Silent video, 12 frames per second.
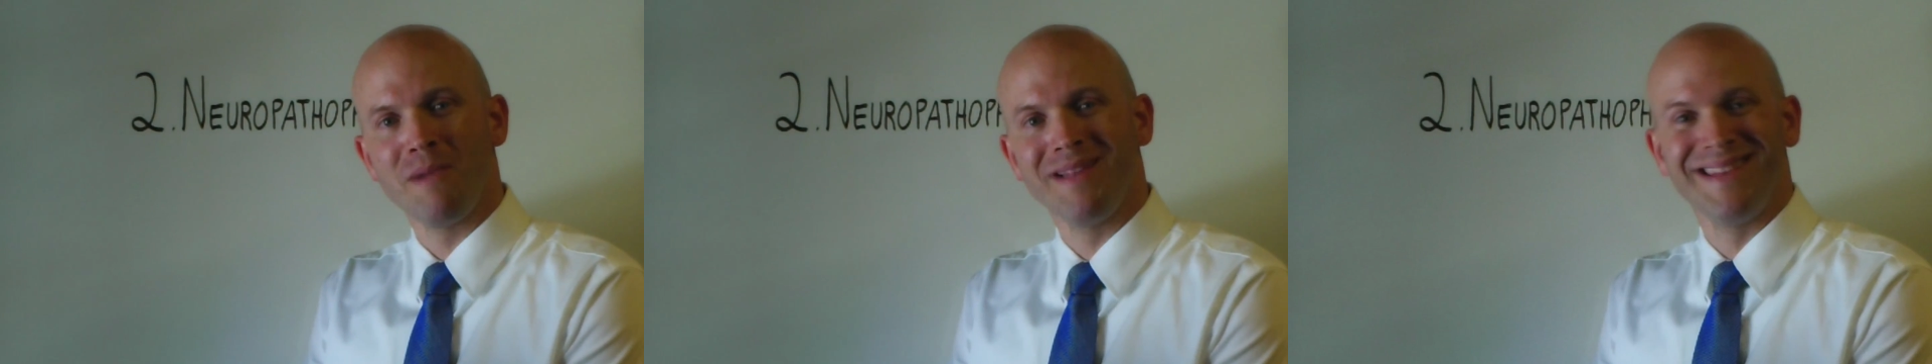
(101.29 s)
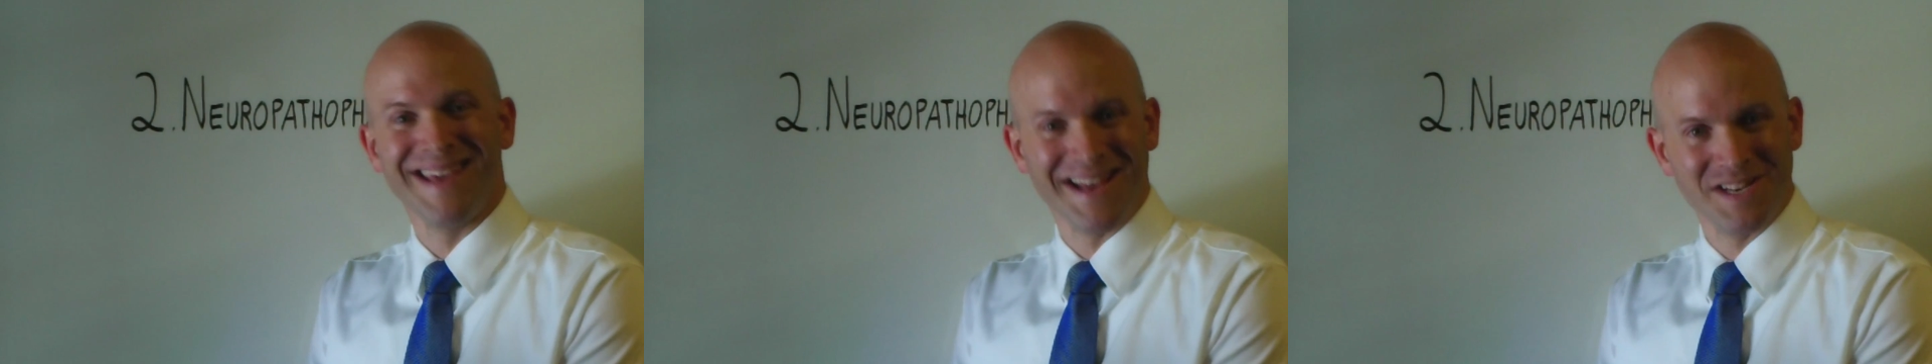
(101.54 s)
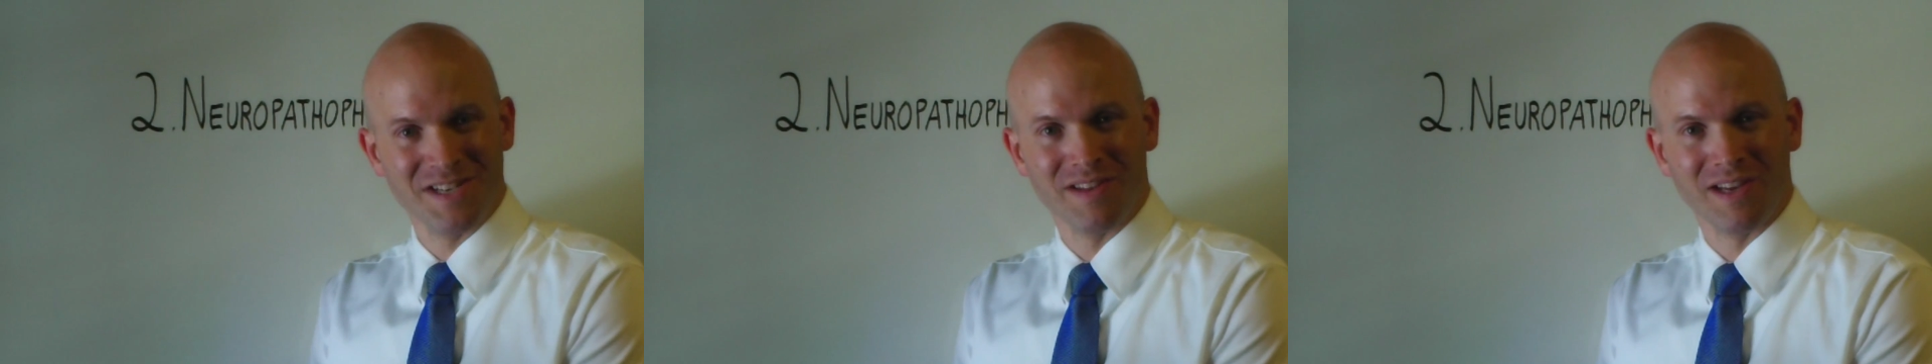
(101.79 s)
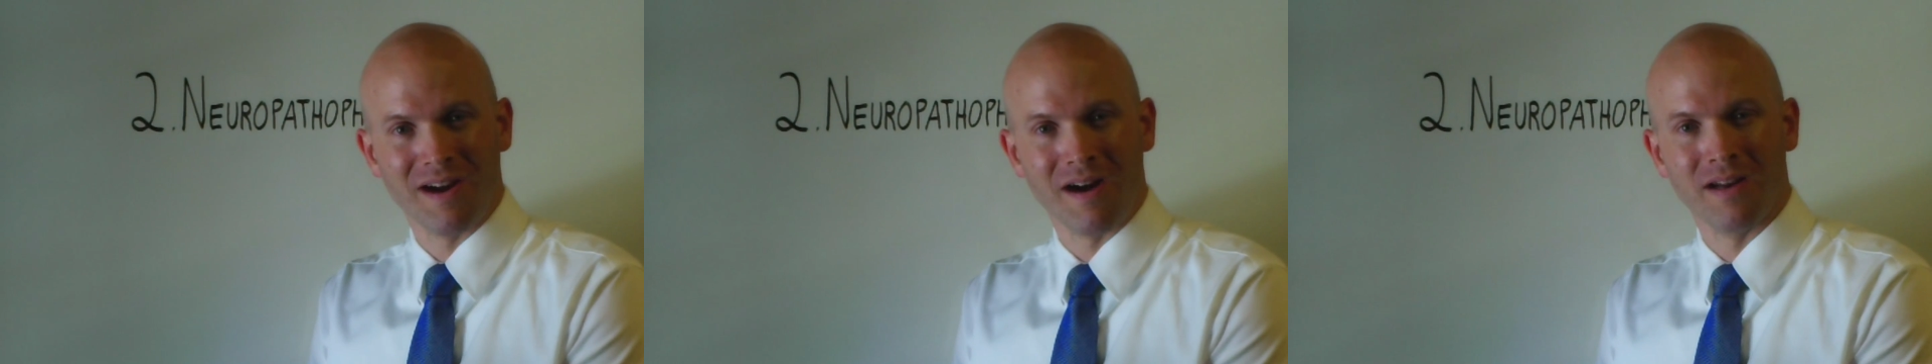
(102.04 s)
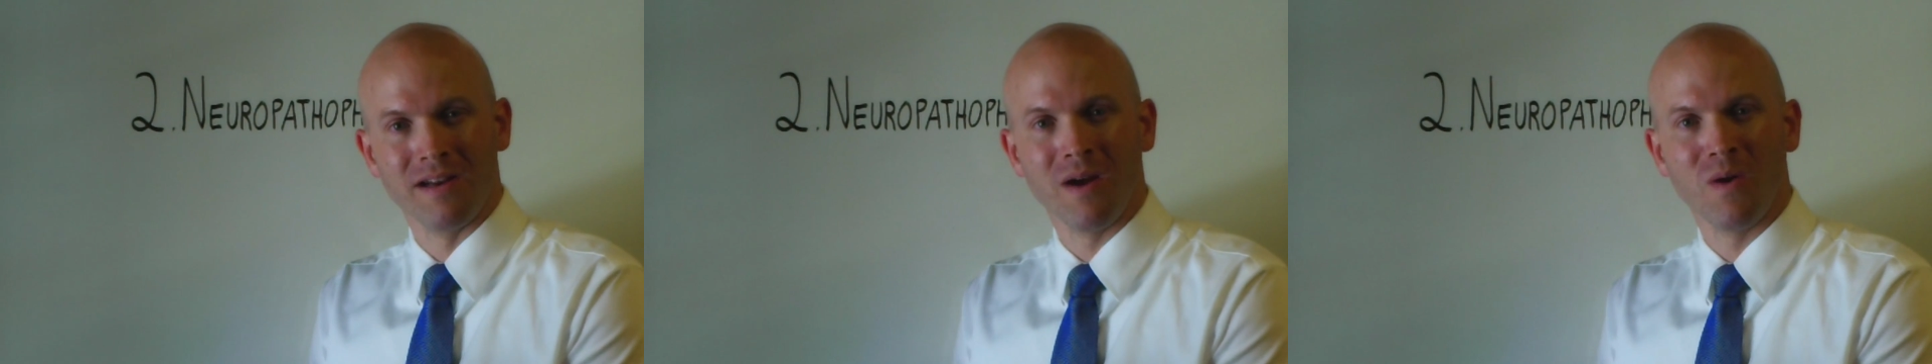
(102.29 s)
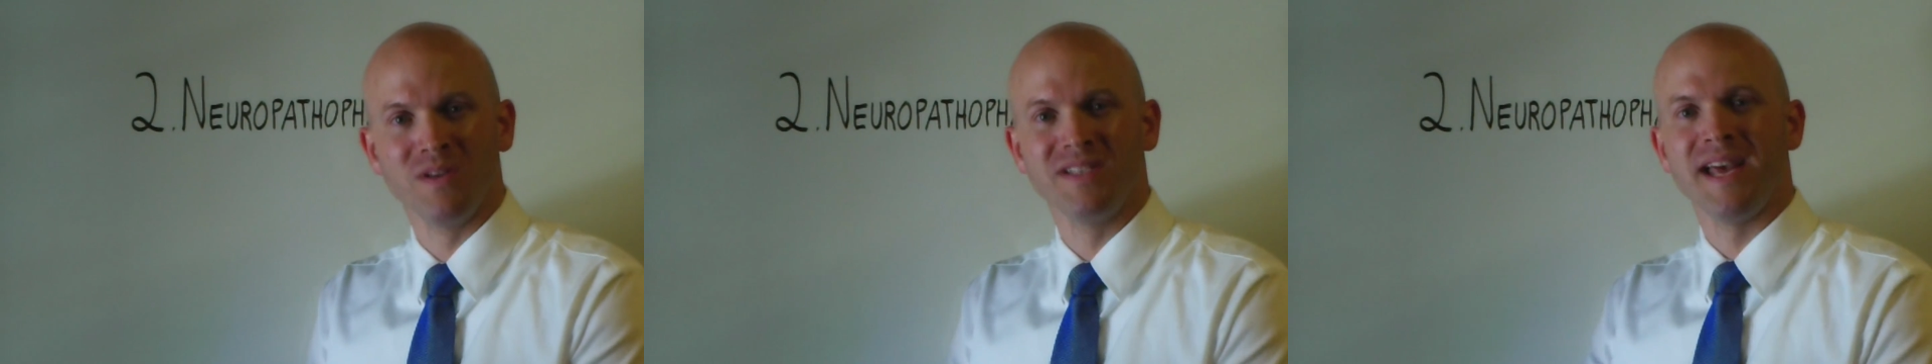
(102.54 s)
at the edge of the garden
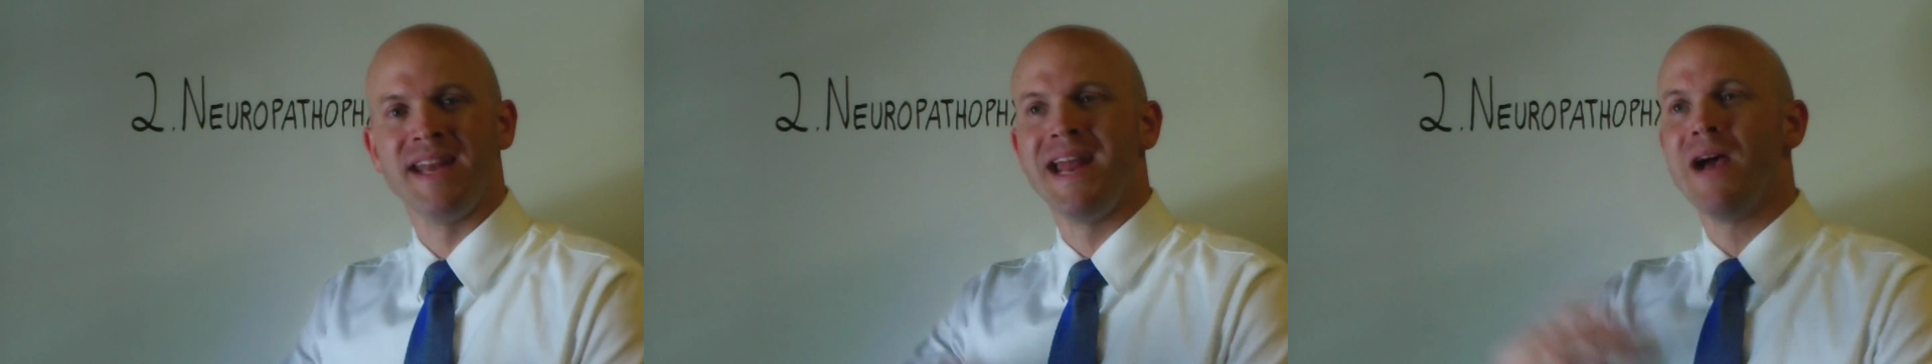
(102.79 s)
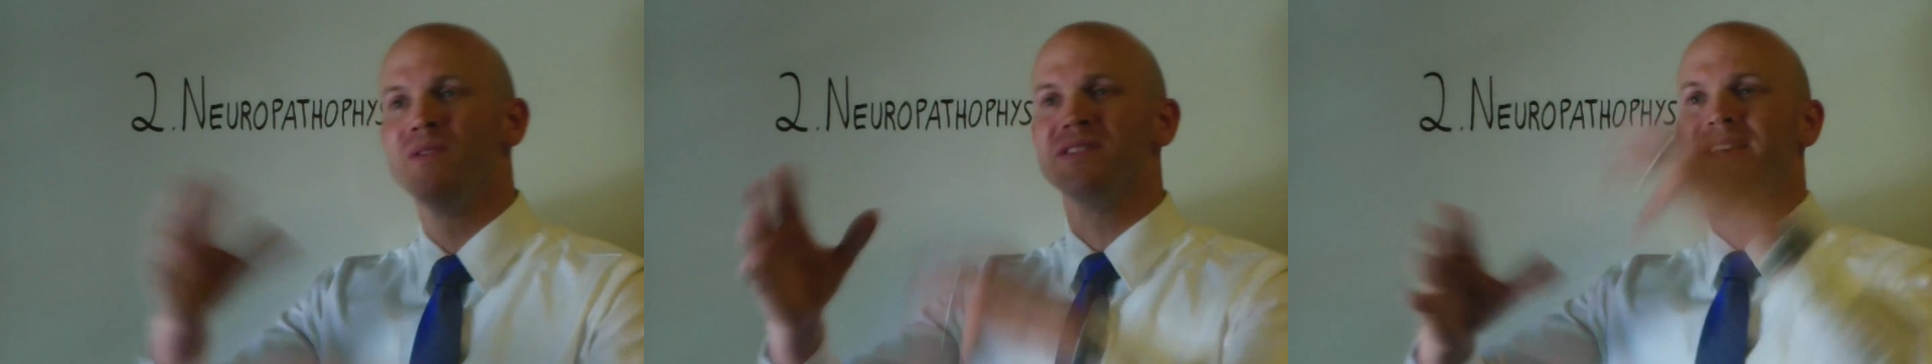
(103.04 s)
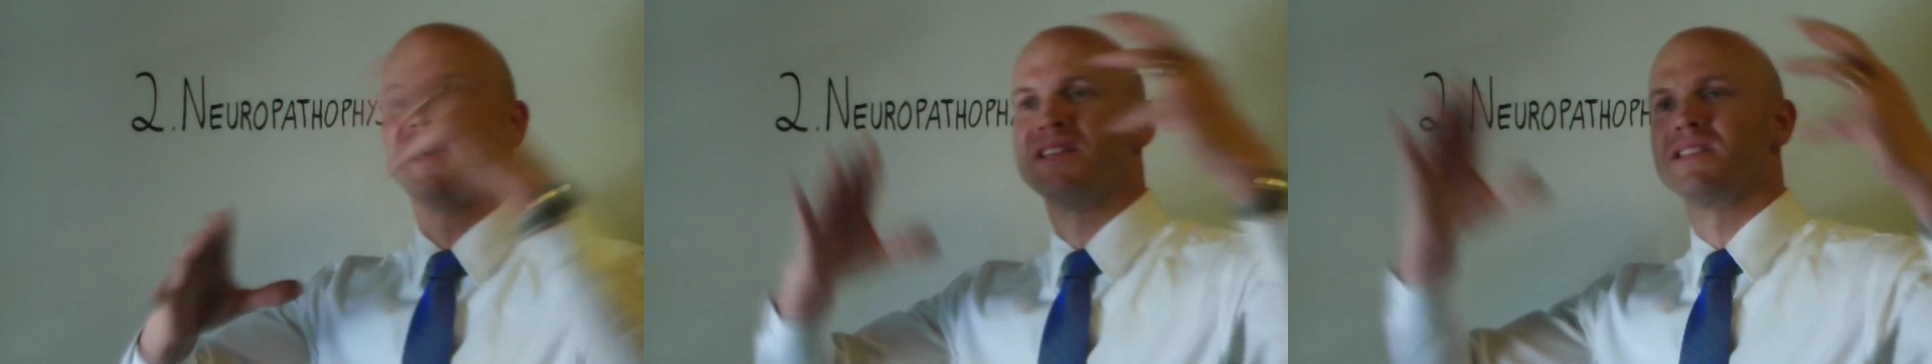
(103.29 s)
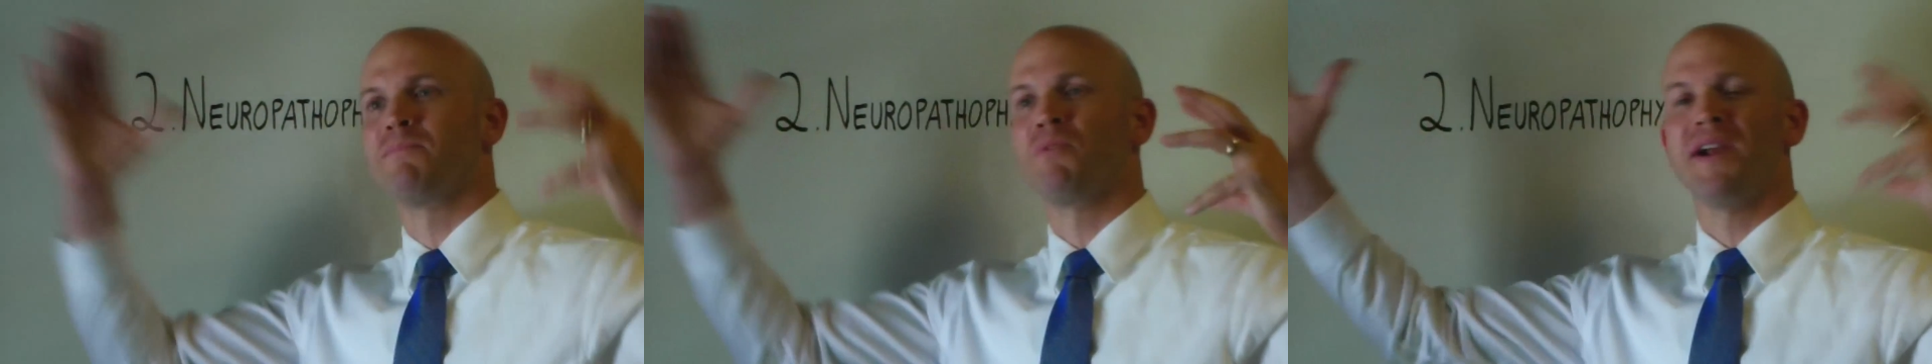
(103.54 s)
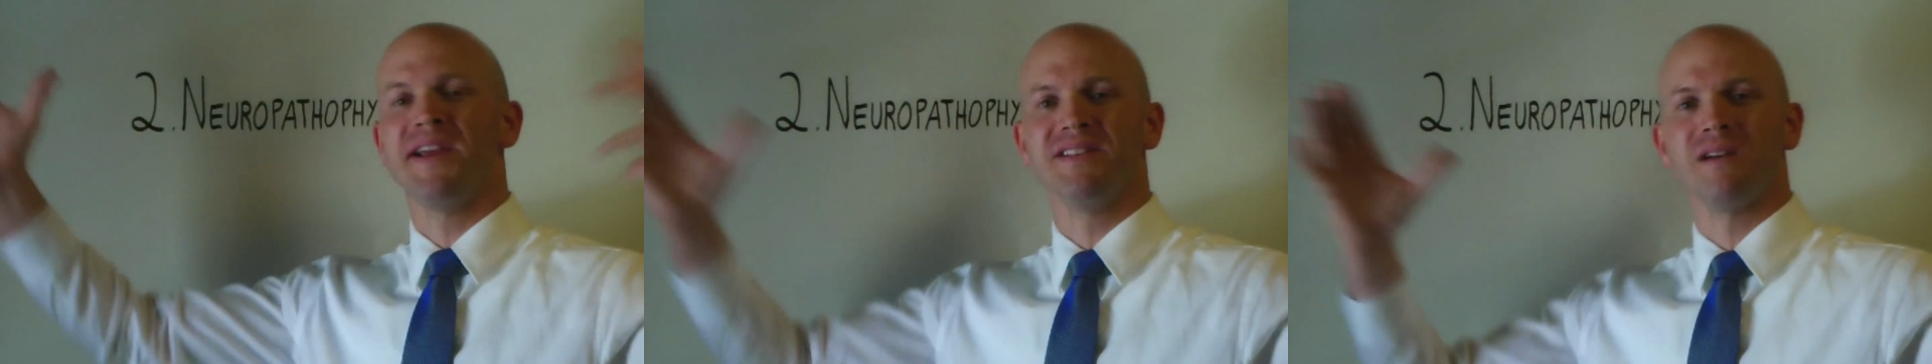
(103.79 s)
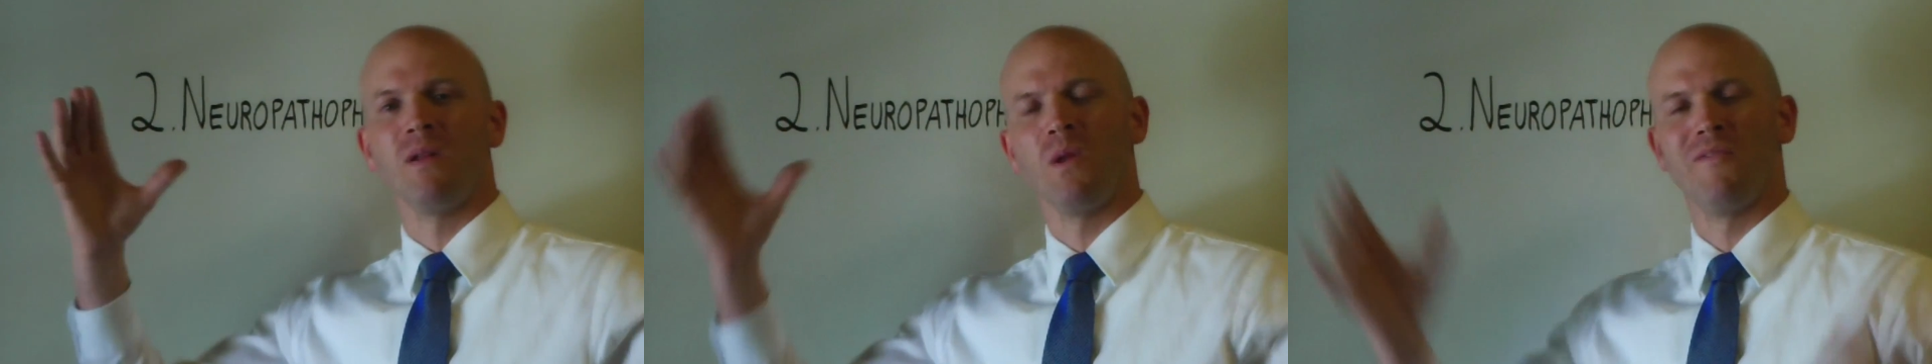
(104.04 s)
hose and now it's like it sprays
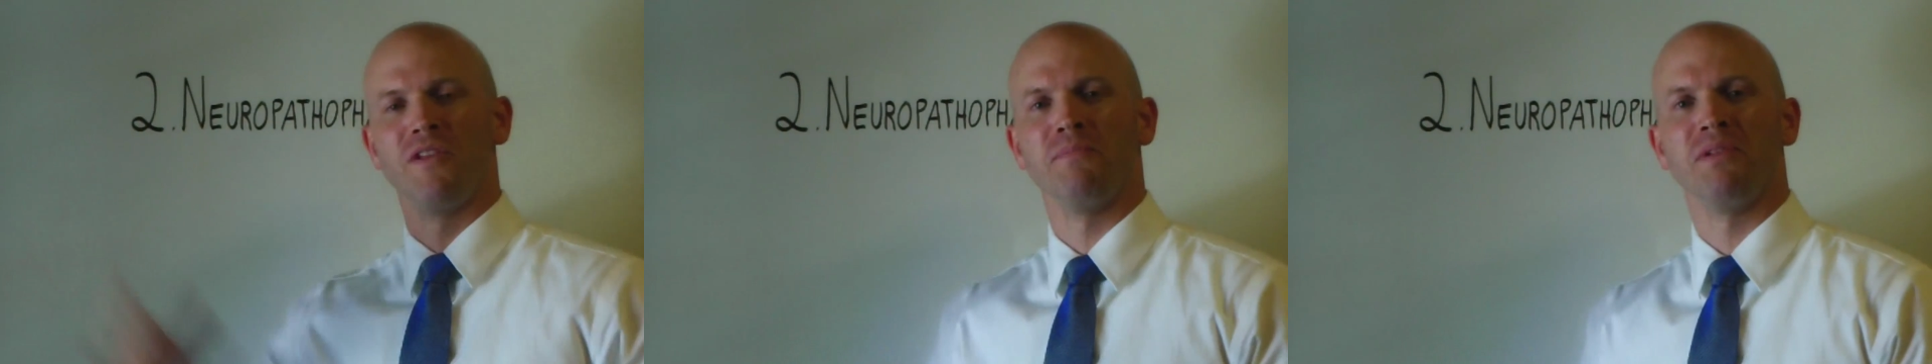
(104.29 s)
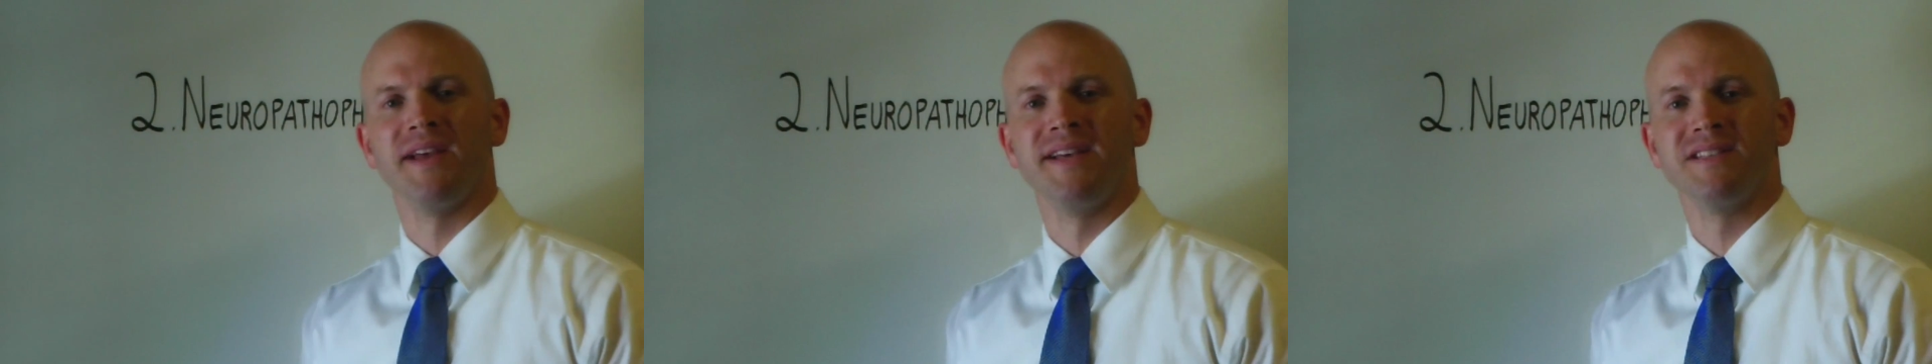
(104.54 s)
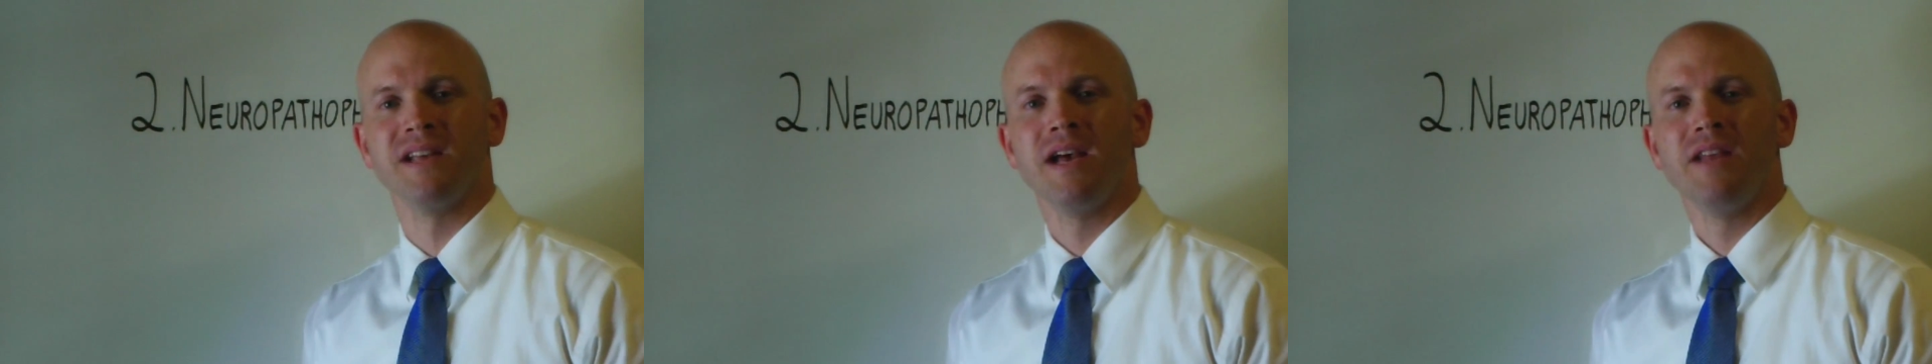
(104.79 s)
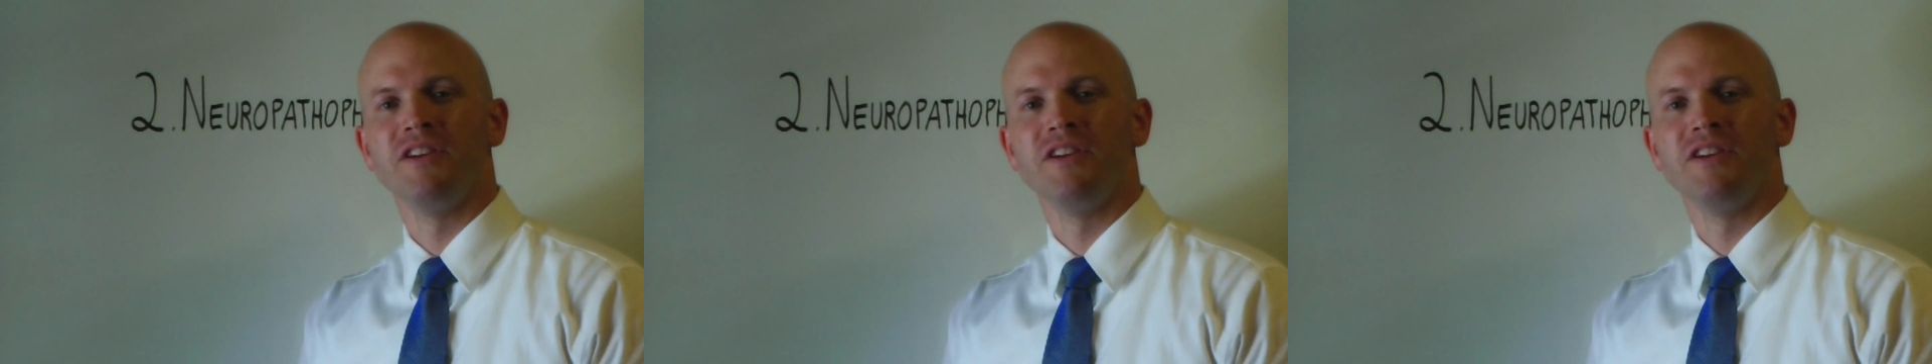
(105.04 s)
all over the place.